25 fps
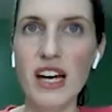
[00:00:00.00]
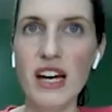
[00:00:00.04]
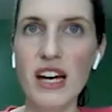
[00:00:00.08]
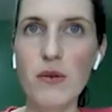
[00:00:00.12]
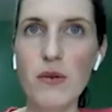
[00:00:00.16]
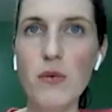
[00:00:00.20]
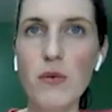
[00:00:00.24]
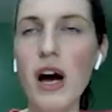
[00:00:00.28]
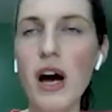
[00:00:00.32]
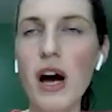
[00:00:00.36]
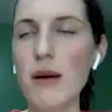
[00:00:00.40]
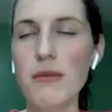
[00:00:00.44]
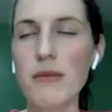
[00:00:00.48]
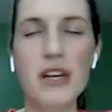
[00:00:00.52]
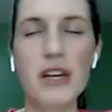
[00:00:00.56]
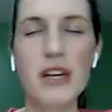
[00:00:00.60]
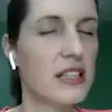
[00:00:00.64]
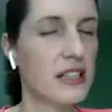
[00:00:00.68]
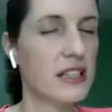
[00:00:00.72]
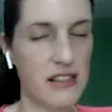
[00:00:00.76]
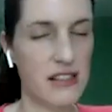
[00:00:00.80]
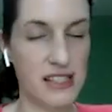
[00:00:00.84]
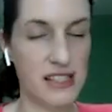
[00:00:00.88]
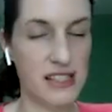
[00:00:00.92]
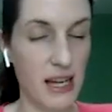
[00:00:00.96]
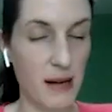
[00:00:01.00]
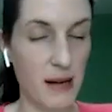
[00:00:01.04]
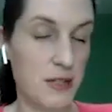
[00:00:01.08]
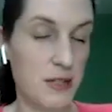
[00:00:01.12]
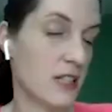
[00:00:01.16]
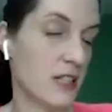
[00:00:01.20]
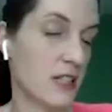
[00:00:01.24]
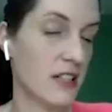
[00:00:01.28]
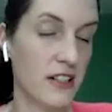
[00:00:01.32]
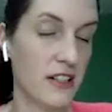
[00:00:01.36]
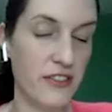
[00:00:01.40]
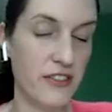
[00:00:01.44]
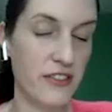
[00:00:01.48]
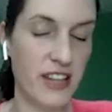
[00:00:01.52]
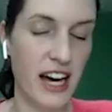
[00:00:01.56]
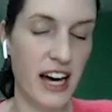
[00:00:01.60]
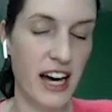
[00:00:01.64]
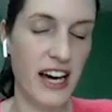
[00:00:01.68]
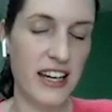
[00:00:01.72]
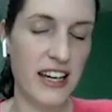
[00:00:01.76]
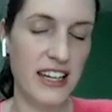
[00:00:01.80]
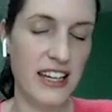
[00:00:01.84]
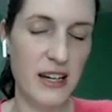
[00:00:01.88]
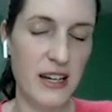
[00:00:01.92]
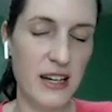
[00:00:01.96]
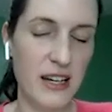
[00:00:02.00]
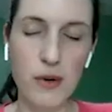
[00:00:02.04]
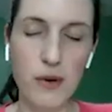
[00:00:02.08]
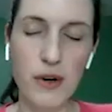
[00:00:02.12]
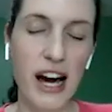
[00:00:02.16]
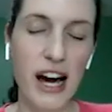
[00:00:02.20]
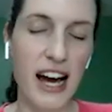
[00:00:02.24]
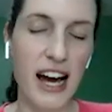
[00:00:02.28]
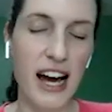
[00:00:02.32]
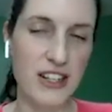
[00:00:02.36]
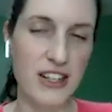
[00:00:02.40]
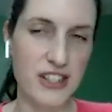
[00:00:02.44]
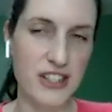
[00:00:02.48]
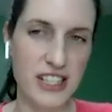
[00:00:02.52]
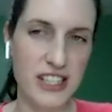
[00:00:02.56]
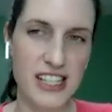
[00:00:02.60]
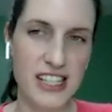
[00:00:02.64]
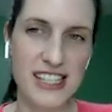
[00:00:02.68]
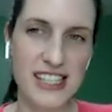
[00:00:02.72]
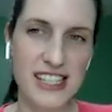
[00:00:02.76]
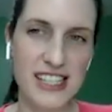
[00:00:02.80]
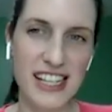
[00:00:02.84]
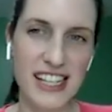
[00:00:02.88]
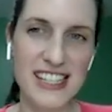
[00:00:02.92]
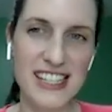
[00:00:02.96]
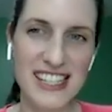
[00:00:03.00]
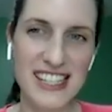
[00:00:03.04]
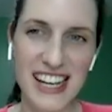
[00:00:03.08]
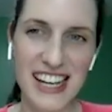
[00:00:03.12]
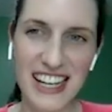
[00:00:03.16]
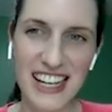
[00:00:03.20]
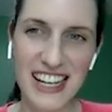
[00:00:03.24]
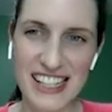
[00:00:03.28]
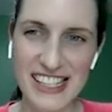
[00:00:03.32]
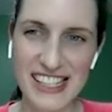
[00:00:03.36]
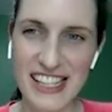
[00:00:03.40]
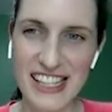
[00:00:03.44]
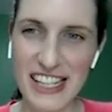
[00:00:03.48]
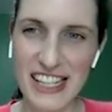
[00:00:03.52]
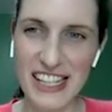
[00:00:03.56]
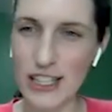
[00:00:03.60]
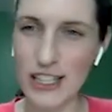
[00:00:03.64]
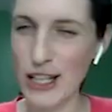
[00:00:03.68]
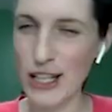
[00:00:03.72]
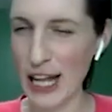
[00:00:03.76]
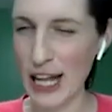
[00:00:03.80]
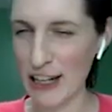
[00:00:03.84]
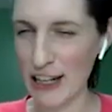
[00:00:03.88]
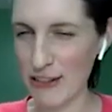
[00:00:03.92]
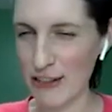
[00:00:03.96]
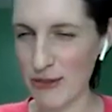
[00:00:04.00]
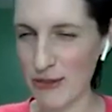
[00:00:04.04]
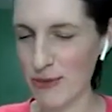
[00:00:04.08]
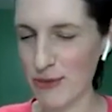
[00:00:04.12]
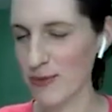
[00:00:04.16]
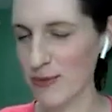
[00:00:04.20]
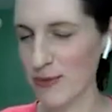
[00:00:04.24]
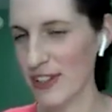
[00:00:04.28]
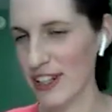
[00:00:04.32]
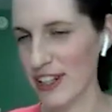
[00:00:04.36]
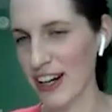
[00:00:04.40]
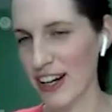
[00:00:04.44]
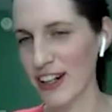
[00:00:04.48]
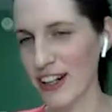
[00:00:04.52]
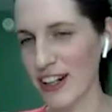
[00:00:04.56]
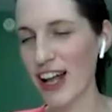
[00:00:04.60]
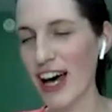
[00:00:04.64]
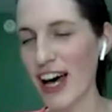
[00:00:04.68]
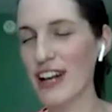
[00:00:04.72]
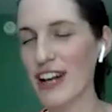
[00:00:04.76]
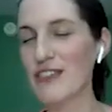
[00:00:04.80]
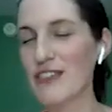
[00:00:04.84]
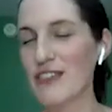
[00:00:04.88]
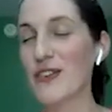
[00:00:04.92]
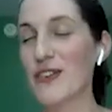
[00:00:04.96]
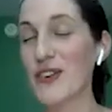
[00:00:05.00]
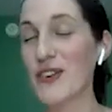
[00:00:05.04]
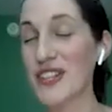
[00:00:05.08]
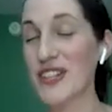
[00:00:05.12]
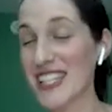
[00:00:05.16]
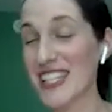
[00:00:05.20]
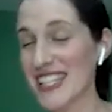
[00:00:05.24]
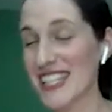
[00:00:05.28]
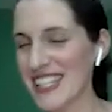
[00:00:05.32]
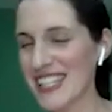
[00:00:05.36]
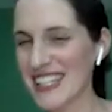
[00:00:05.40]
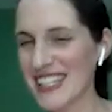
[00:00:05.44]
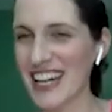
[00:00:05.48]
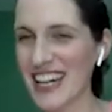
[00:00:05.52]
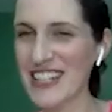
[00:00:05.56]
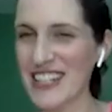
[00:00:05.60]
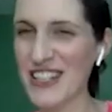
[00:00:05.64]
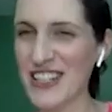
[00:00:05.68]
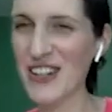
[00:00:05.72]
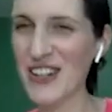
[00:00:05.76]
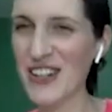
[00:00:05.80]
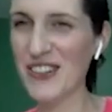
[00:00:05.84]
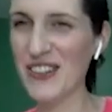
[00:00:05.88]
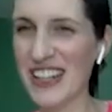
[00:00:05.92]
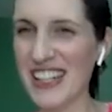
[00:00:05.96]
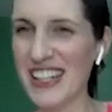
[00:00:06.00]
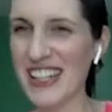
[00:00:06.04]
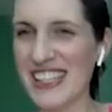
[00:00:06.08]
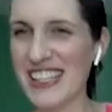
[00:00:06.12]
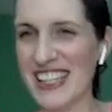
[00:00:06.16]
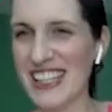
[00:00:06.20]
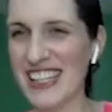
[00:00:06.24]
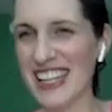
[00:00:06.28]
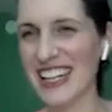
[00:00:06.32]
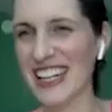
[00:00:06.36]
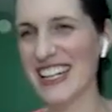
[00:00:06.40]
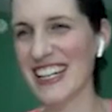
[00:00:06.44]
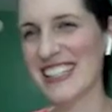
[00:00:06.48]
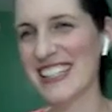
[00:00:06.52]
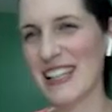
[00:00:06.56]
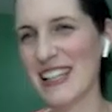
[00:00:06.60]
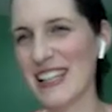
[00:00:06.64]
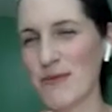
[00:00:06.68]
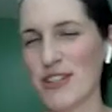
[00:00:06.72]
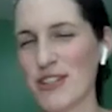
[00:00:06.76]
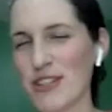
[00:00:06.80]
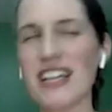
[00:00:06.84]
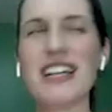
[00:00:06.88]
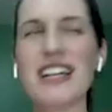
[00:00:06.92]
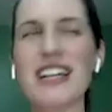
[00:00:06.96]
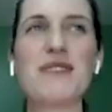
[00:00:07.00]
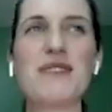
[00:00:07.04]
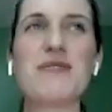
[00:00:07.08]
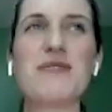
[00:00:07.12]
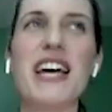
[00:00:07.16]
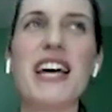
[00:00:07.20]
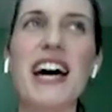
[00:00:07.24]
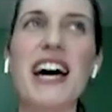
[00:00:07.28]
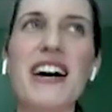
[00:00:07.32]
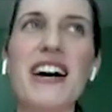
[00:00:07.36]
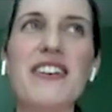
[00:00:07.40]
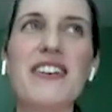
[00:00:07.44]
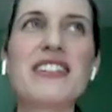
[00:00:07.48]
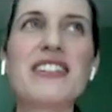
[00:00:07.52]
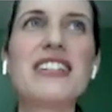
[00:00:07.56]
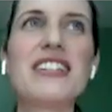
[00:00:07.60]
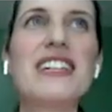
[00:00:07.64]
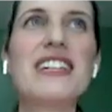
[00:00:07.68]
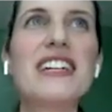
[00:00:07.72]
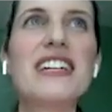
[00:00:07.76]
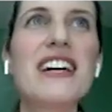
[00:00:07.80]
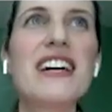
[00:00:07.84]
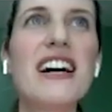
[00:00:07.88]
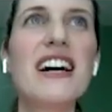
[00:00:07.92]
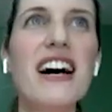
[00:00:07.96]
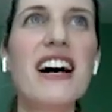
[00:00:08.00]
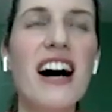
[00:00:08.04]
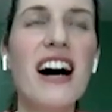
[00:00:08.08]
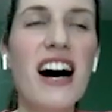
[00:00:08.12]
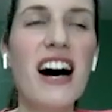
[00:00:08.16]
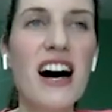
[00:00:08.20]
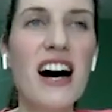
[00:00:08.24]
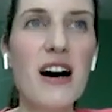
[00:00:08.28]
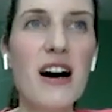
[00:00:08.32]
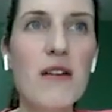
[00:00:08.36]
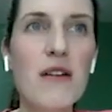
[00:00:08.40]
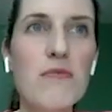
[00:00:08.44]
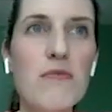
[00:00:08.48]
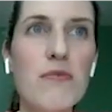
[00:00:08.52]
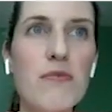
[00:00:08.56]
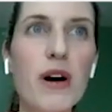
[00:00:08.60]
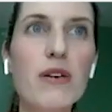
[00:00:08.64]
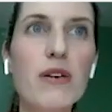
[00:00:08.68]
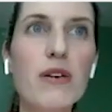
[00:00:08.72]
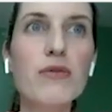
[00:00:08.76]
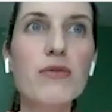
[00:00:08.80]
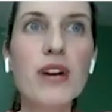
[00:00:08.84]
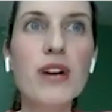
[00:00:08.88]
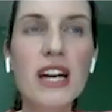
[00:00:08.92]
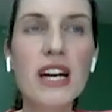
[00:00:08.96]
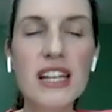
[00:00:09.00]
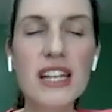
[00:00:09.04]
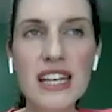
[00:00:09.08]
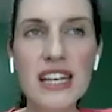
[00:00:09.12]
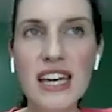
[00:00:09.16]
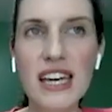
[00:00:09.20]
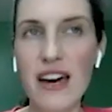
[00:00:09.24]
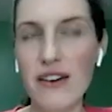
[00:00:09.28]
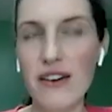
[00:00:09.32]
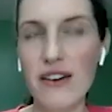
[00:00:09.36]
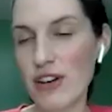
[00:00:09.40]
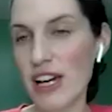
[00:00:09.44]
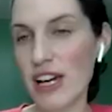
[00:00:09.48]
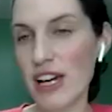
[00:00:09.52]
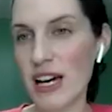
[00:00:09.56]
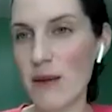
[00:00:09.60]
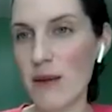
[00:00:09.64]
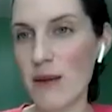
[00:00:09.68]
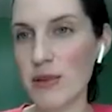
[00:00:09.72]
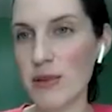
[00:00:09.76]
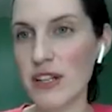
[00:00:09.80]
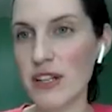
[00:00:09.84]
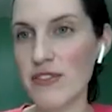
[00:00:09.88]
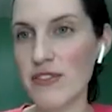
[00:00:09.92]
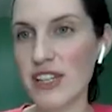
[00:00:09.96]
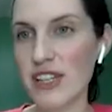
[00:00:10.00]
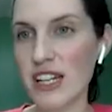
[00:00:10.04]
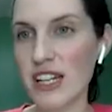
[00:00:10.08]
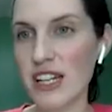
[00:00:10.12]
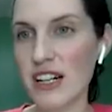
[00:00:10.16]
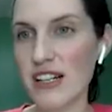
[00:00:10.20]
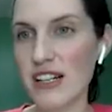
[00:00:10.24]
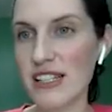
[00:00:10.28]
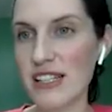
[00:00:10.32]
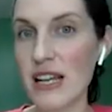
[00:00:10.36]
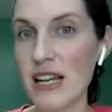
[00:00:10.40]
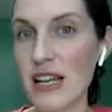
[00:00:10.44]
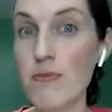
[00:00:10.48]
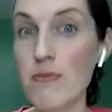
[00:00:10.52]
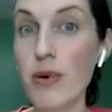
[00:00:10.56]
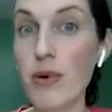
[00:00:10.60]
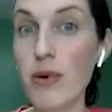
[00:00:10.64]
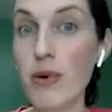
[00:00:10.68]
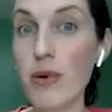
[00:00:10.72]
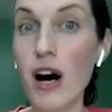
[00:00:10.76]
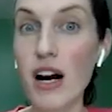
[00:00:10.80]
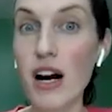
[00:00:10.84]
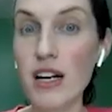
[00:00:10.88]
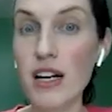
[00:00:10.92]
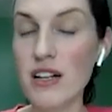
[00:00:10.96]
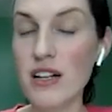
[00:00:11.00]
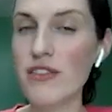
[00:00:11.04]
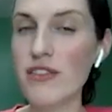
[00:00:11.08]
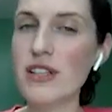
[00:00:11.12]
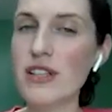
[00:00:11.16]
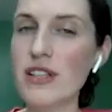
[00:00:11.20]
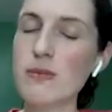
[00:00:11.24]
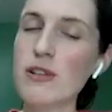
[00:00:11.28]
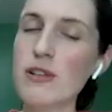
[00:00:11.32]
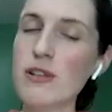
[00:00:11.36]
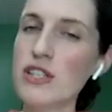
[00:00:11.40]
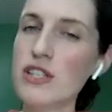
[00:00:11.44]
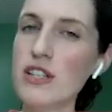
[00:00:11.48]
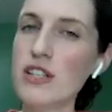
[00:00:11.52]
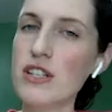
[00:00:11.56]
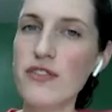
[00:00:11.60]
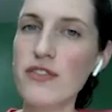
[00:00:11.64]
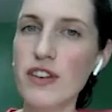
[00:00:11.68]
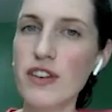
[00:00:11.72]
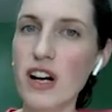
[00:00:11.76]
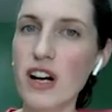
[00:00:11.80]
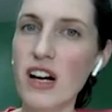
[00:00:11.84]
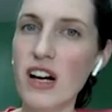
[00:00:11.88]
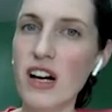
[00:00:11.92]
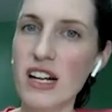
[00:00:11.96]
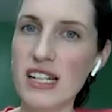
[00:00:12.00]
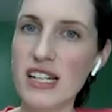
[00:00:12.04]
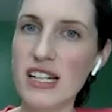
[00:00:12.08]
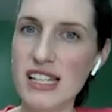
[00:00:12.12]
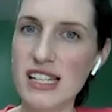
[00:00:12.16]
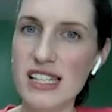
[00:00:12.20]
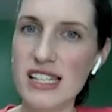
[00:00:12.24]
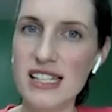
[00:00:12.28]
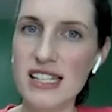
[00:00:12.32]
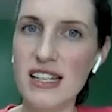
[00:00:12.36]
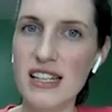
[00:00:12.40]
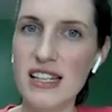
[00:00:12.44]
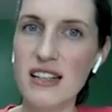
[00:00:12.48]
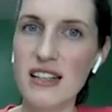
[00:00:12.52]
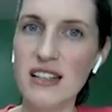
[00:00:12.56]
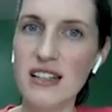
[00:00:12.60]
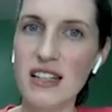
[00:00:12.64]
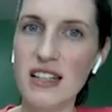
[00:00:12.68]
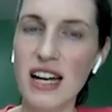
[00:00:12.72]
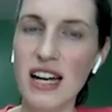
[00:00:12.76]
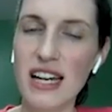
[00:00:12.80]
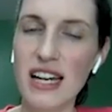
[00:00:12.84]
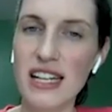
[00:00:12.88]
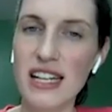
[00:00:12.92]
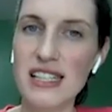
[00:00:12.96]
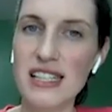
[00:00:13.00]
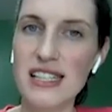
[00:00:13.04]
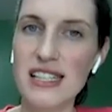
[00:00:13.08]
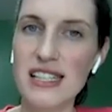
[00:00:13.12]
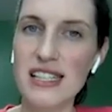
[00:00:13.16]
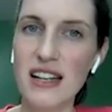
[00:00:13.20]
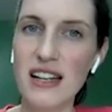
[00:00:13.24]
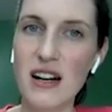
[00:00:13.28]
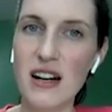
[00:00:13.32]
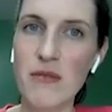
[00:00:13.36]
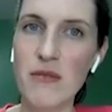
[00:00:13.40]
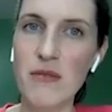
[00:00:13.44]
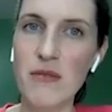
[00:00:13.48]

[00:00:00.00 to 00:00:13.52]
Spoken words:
a little skeptical if that it will actually sunset, because I think there are a lot of forces that don't want to see that exemption come down. But really every couple of years, and especially for our existing clients,